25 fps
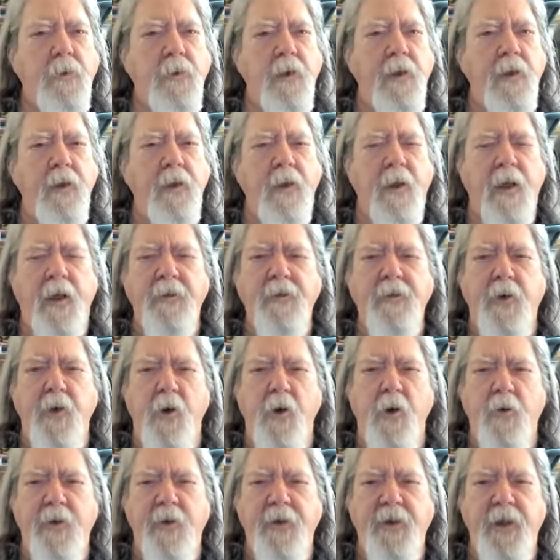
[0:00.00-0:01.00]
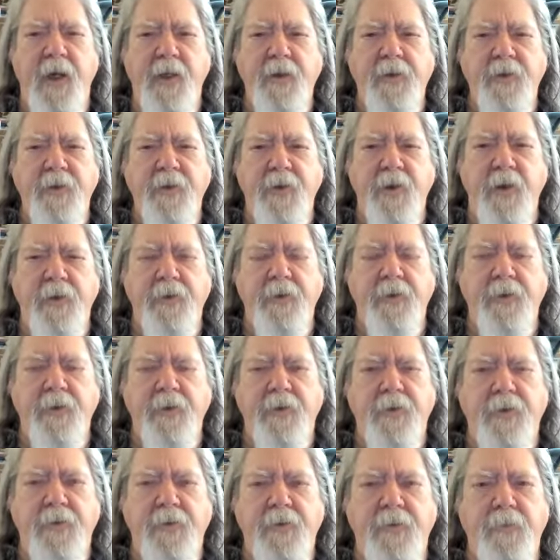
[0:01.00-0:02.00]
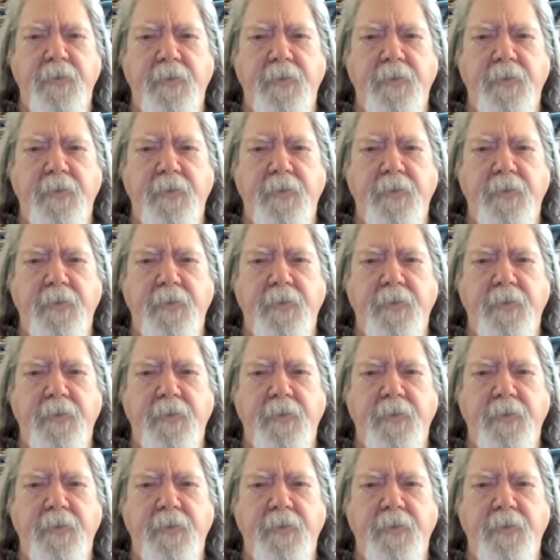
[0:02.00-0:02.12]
and let go in that sense.